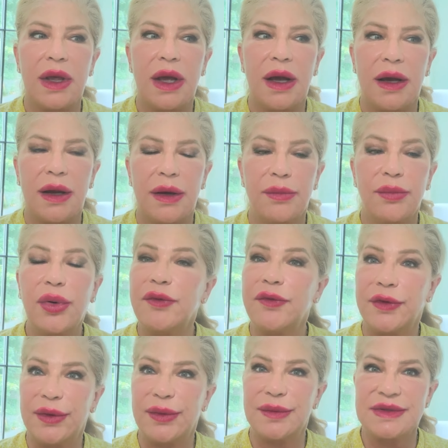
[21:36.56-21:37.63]
uh,
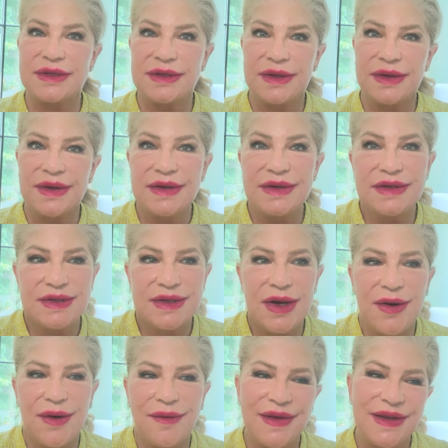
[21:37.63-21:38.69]
perfumes.
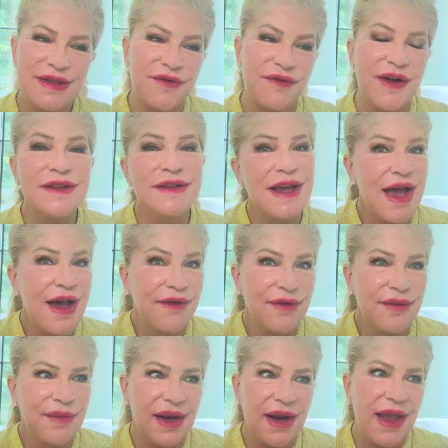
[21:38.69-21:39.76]
So it's fun to have
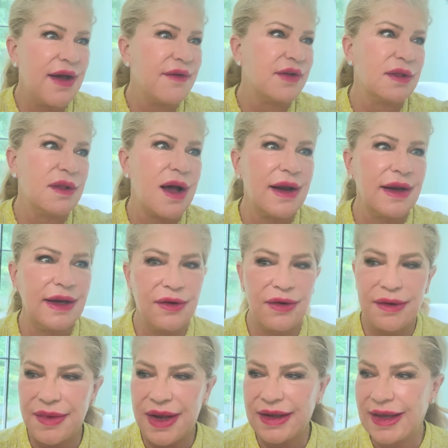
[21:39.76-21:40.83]
them and I have a lot here
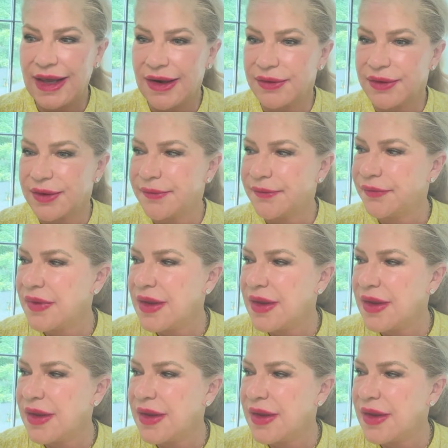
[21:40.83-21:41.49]
on my counter.